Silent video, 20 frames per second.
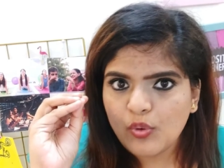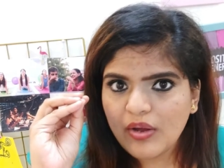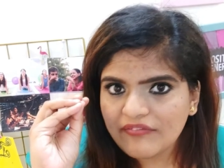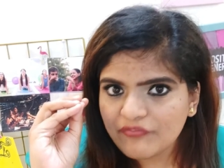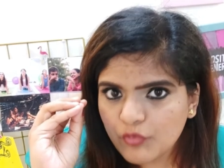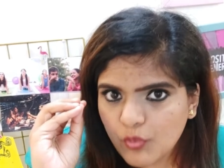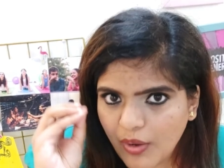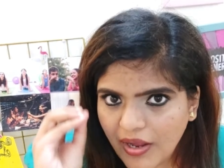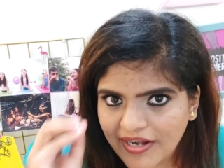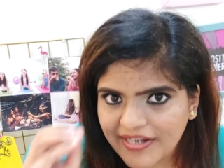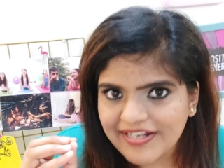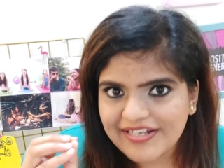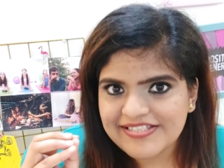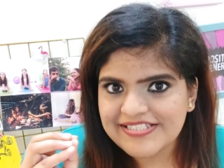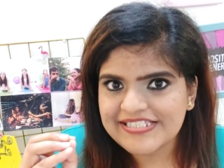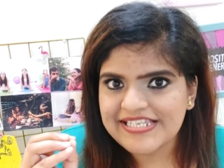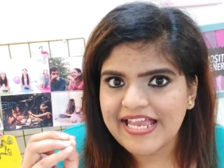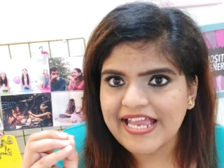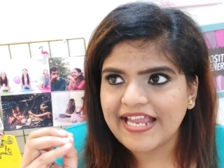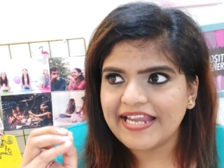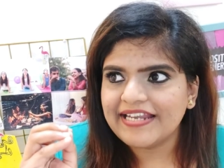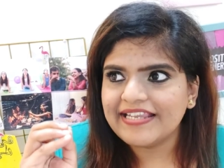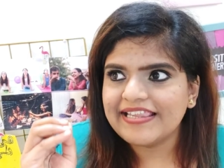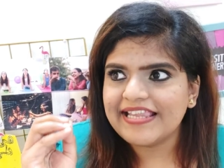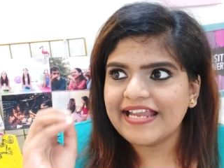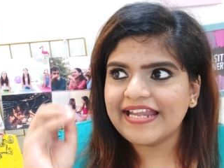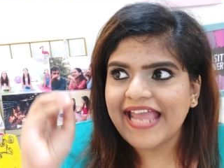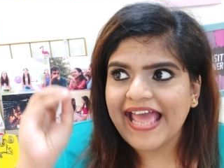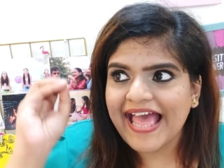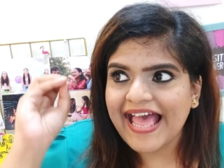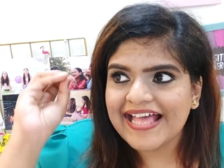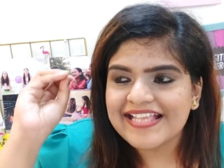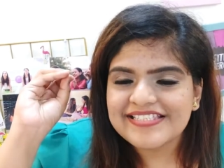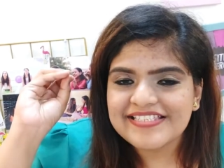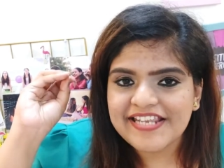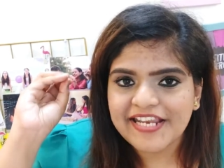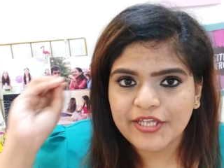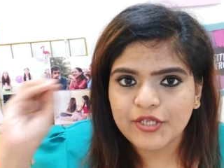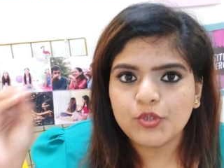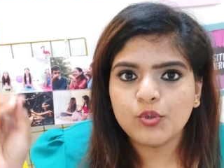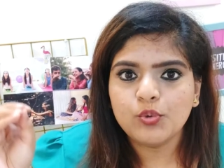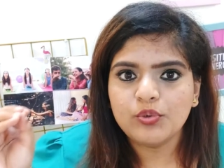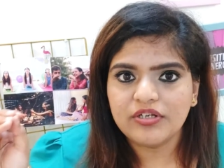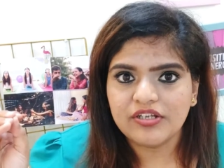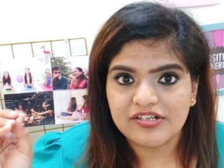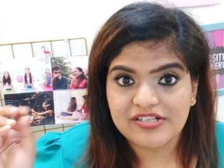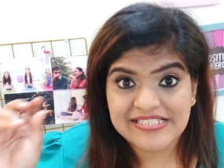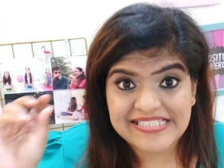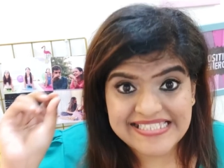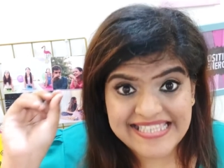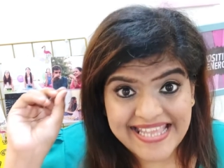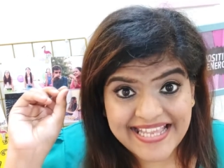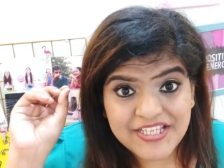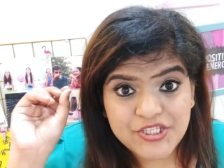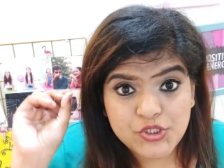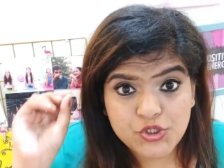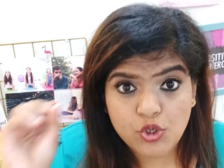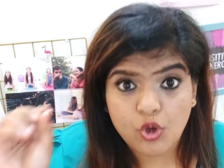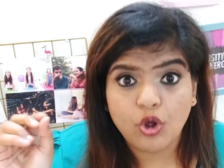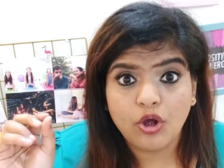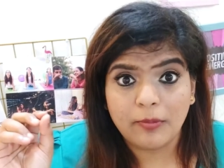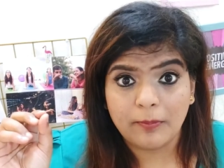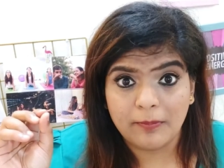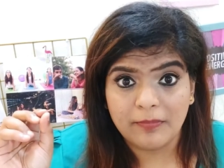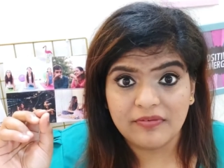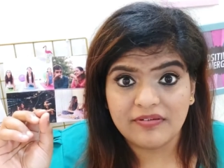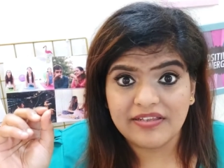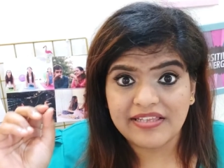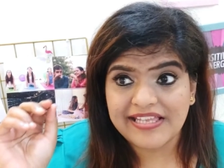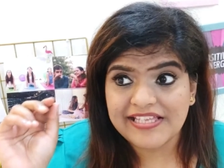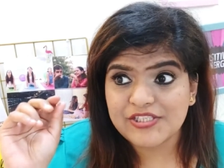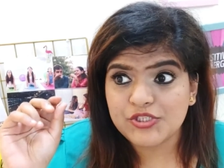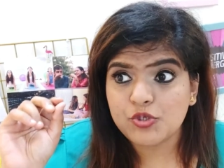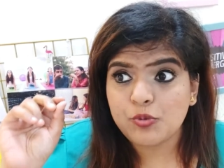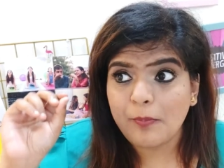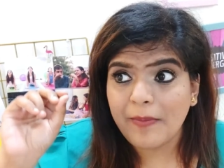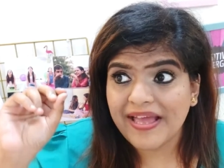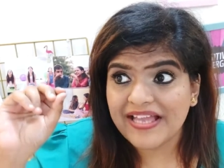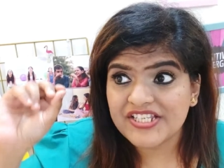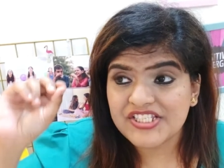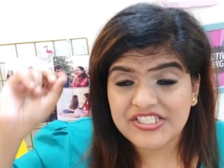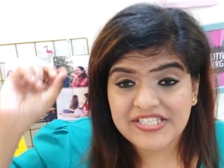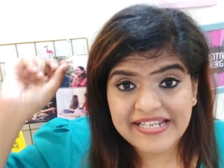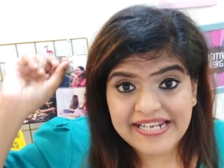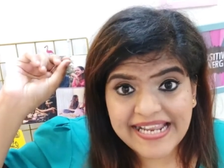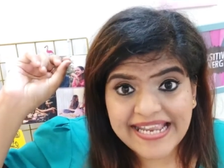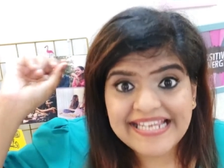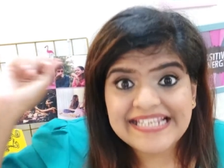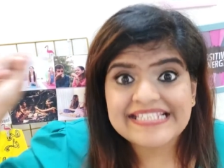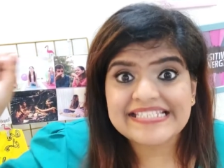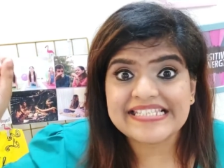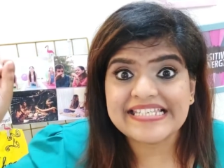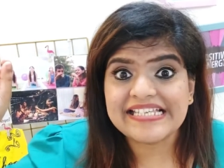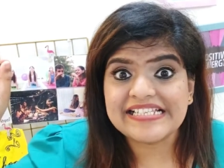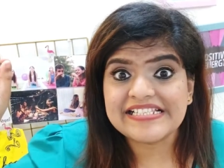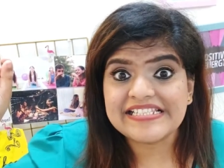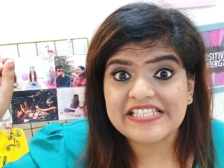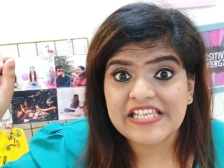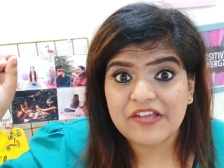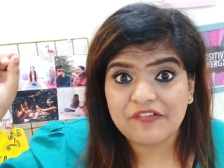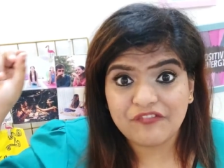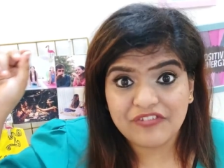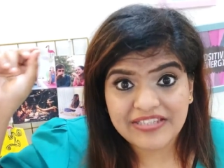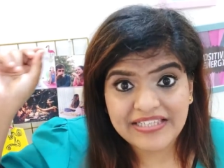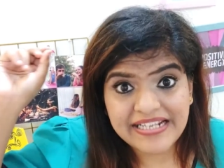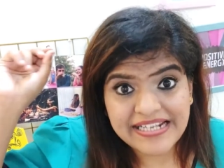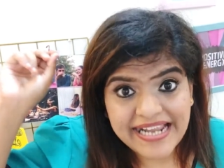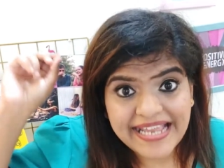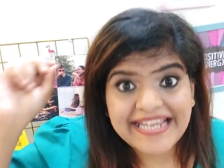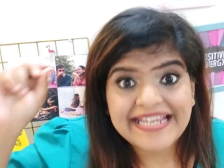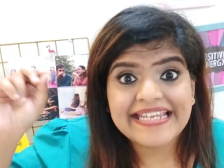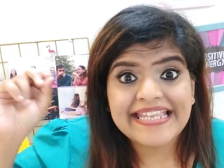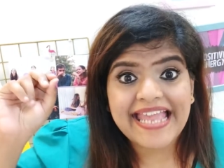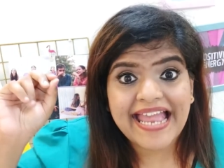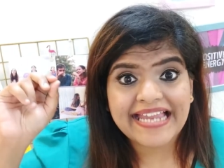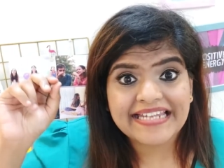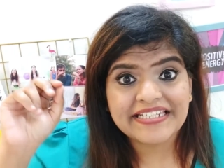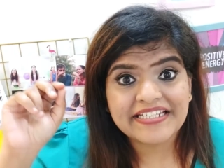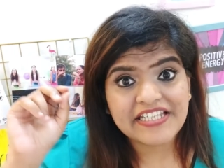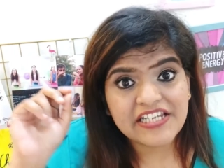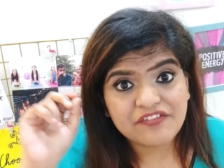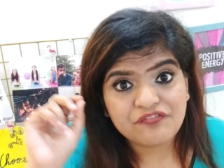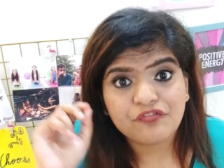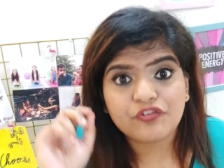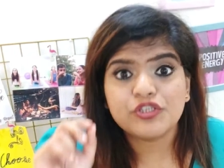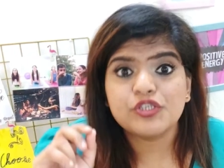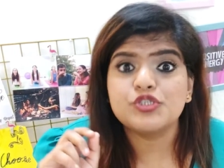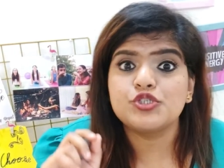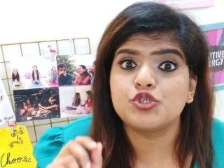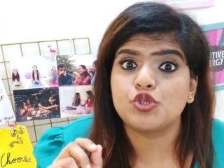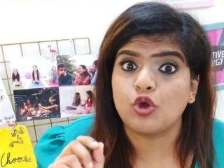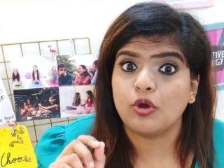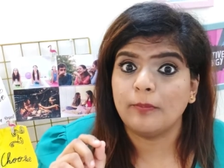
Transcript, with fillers: you have to understand that as recruiters, their job is to match the right skills with the right candidate for the